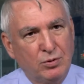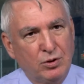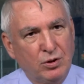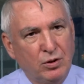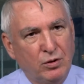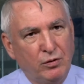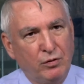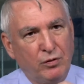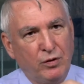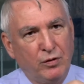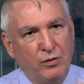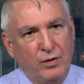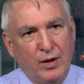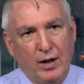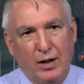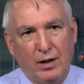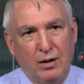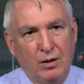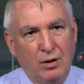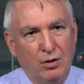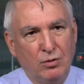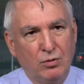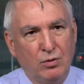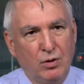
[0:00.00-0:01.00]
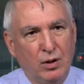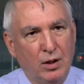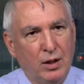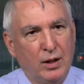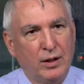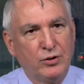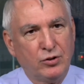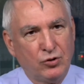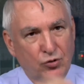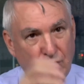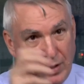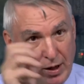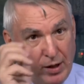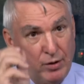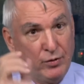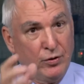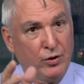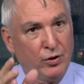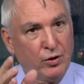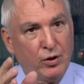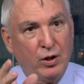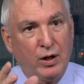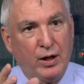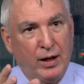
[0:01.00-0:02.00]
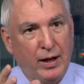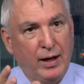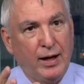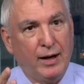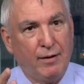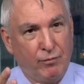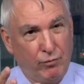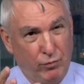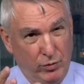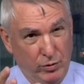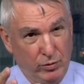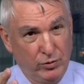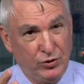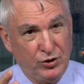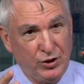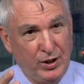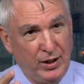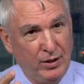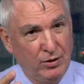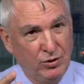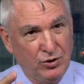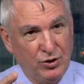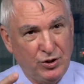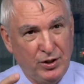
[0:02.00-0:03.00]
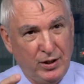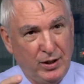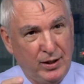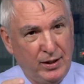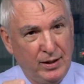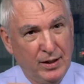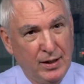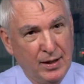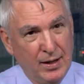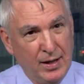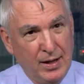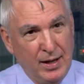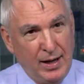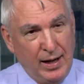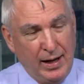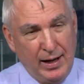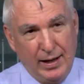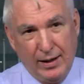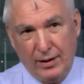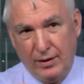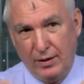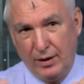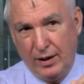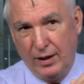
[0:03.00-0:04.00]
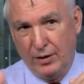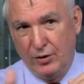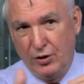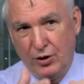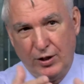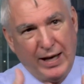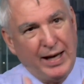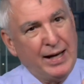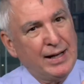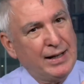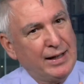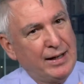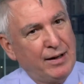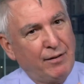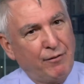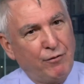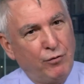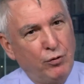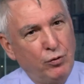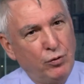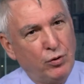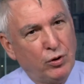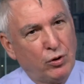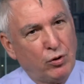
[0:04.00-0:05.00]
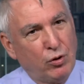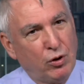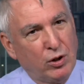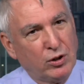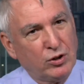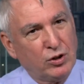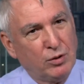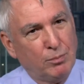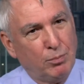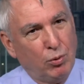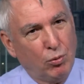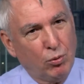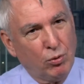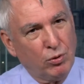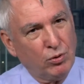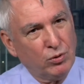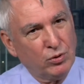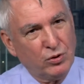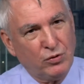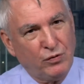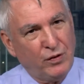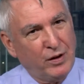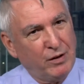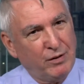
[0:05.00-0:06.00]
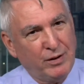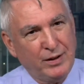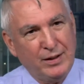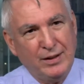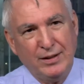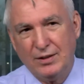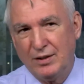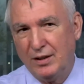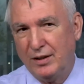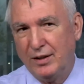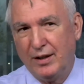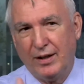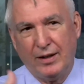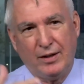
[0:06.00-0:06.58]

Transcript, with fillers: So if you've got a localized drought, you're going to have real scarcity and, and you can't get food across the borders very easily.